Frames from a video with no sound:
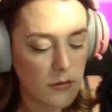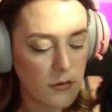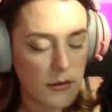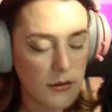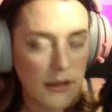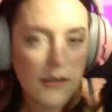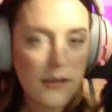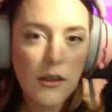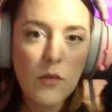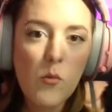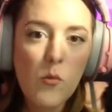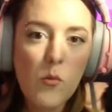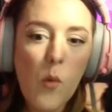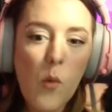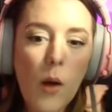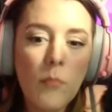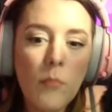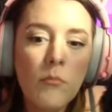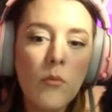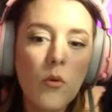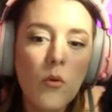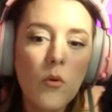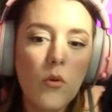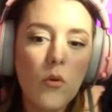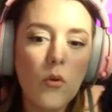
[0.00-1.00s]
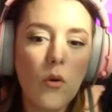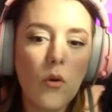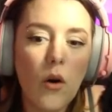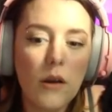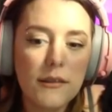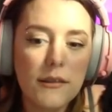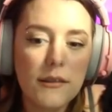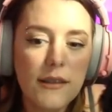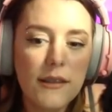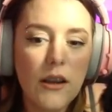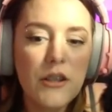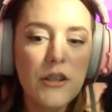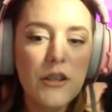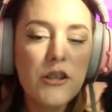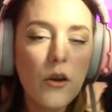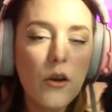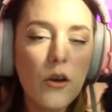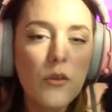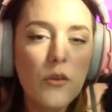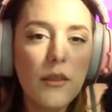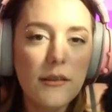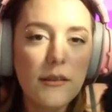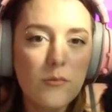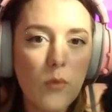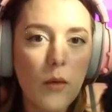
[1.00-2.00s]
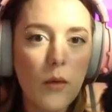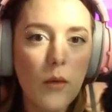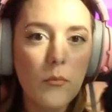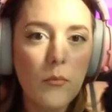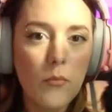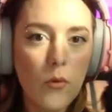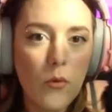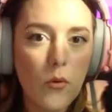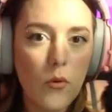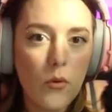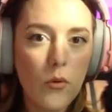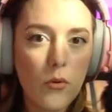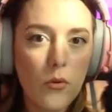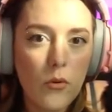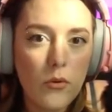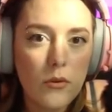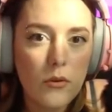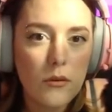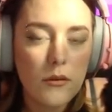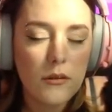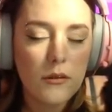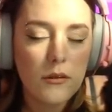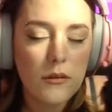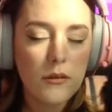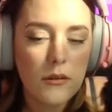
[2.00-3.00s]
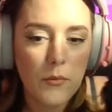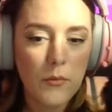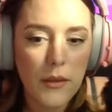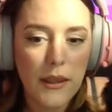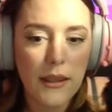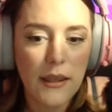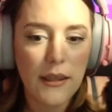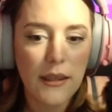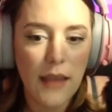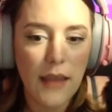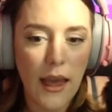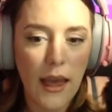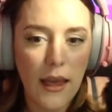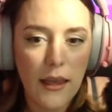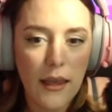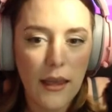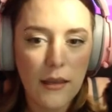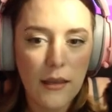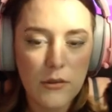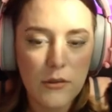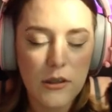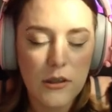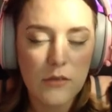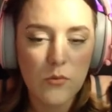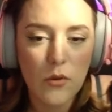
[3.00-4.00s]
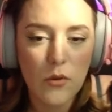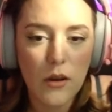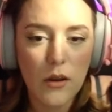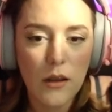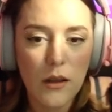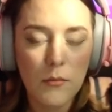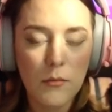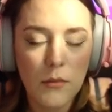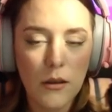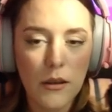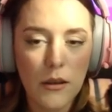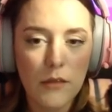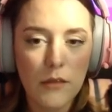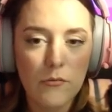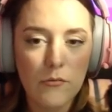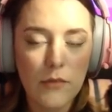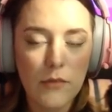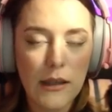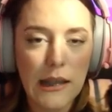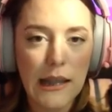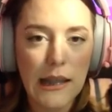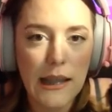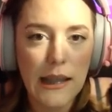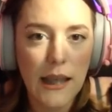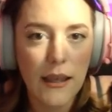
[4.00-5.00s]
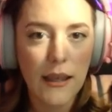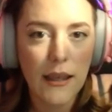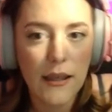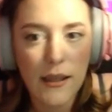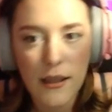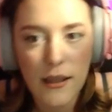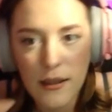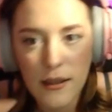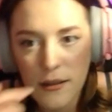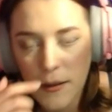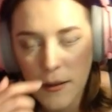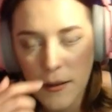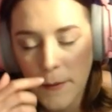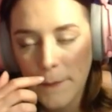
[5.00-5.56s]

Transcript: There's only one more. See, I know there's one more that we can get, which is why I'm like really keen.